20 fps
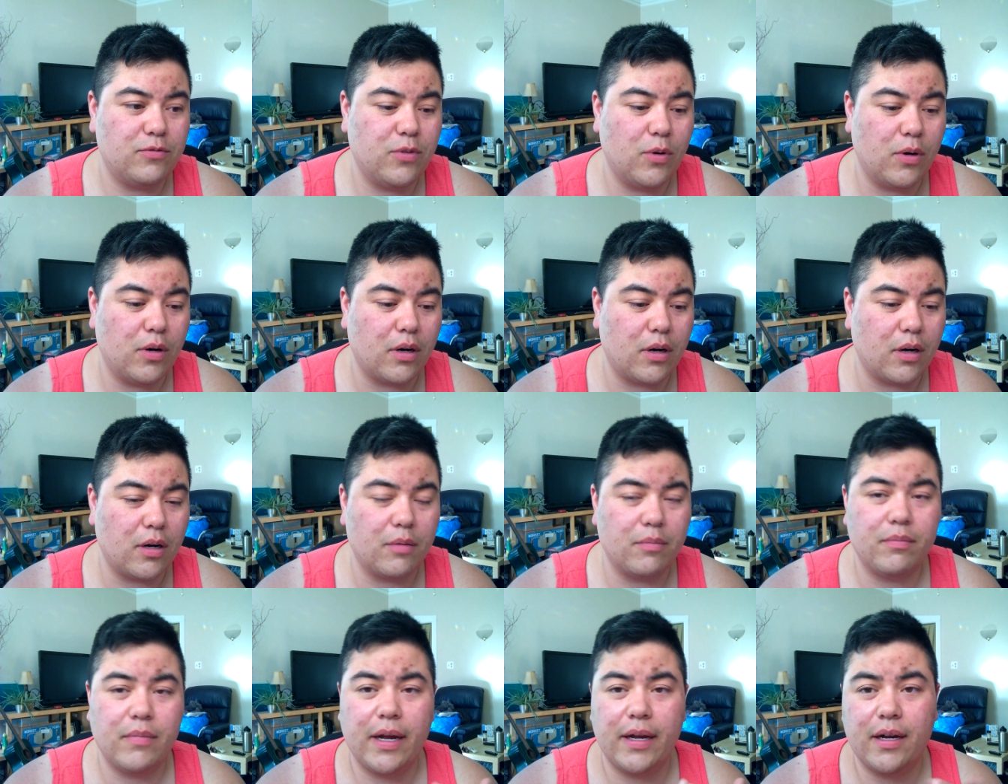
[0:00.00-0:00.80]

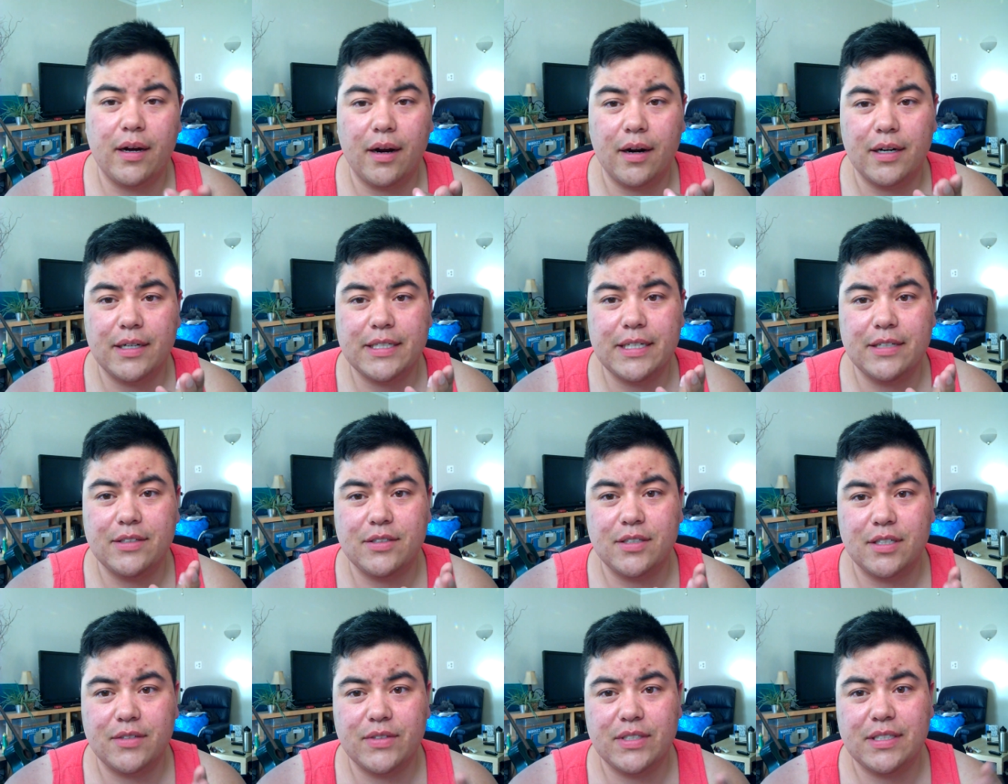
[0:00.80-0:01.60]
for my car to get
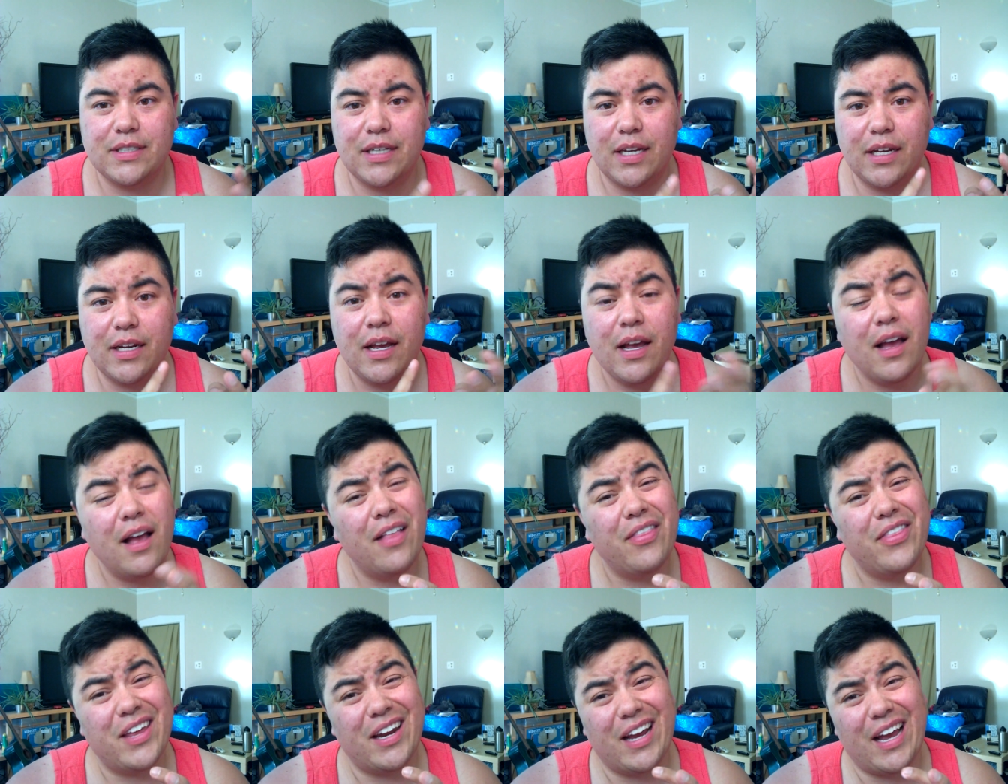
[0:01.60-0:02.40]
service done.
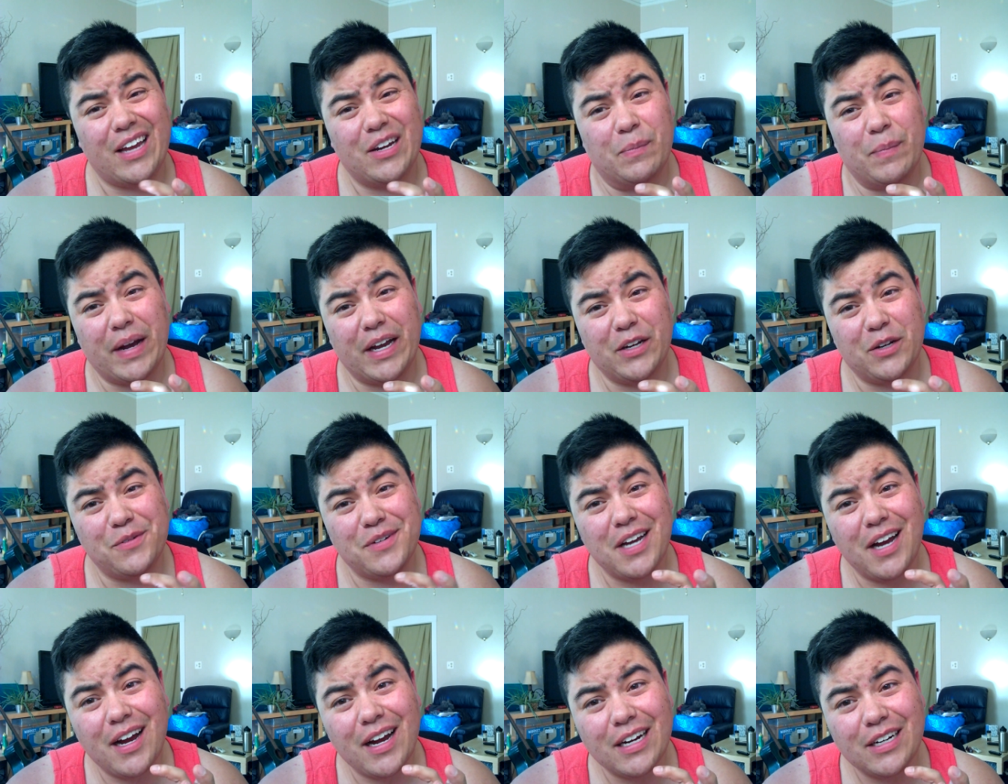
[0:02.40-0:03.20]
Then I had to buy new
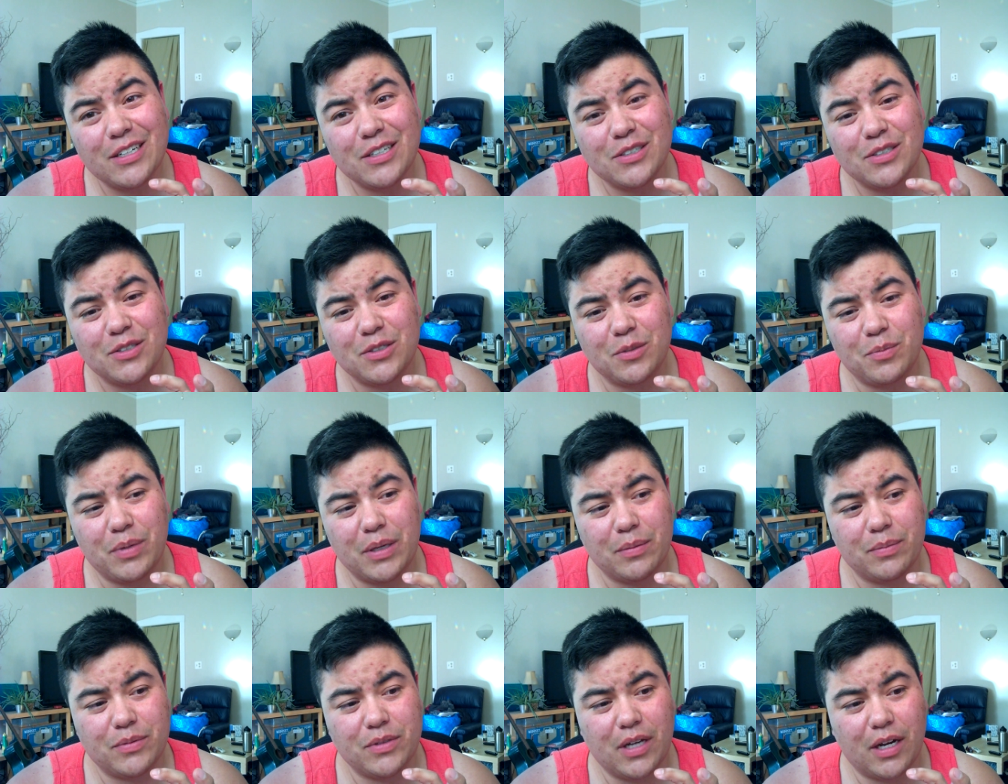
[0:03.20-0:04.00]
tires, so
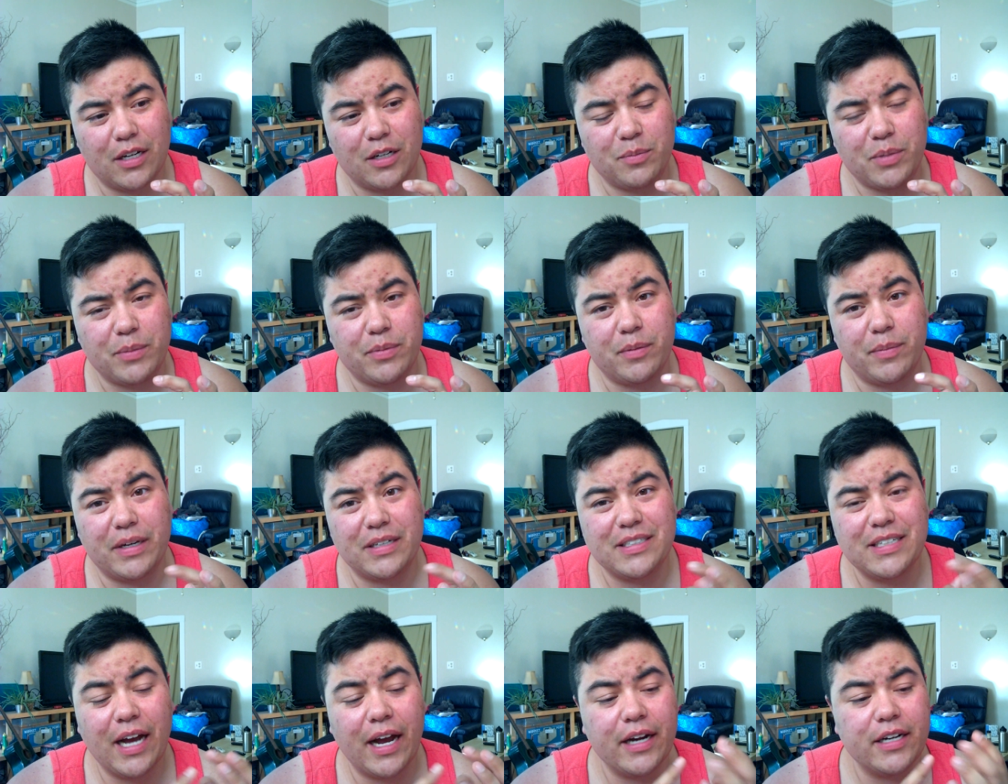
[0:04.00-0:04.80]
people talking to people
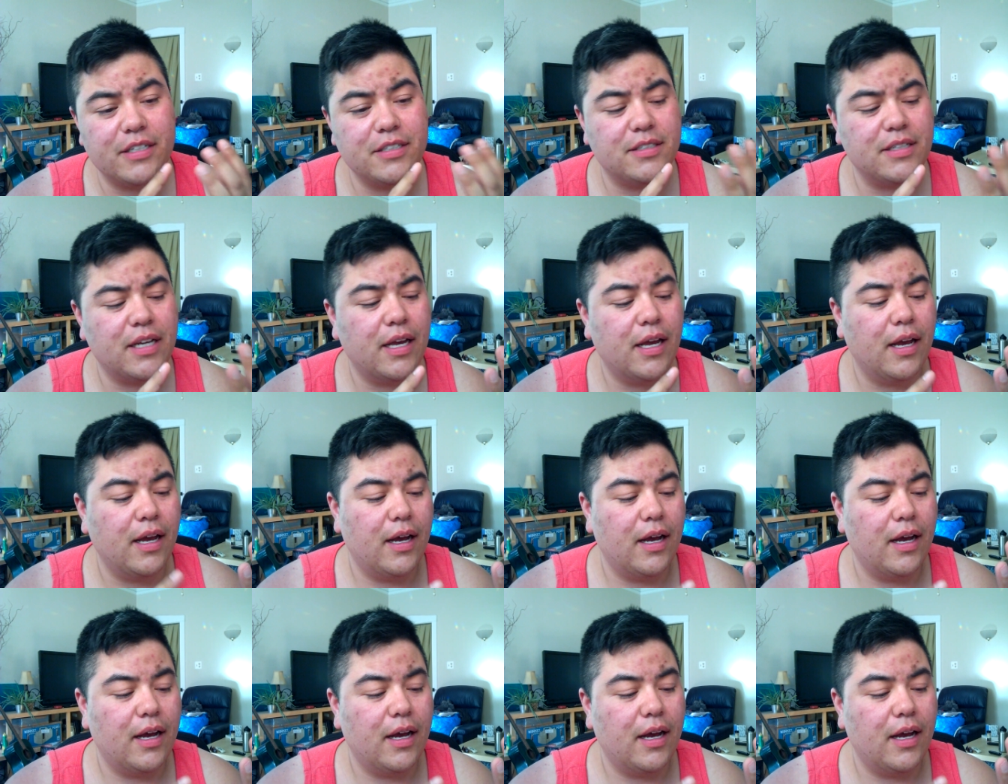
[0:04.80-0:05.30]
about tires.